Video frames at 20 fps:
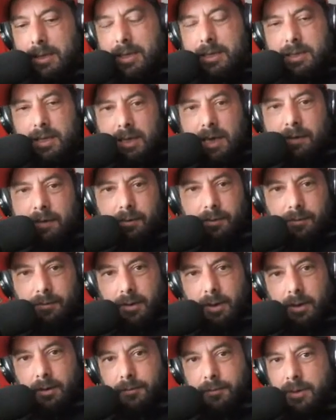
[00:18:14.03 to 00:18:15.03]
There's a level
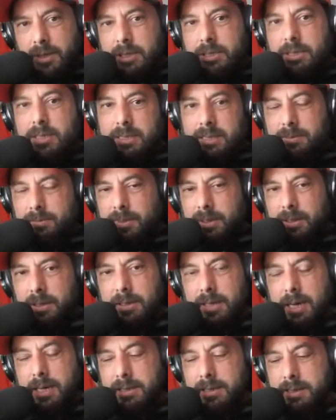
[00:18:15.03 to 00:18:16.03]
of, of richness in
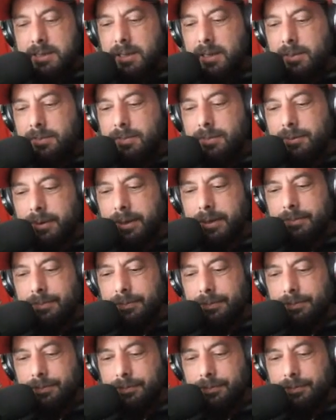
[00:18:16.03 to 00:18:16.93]
billionaires club, right?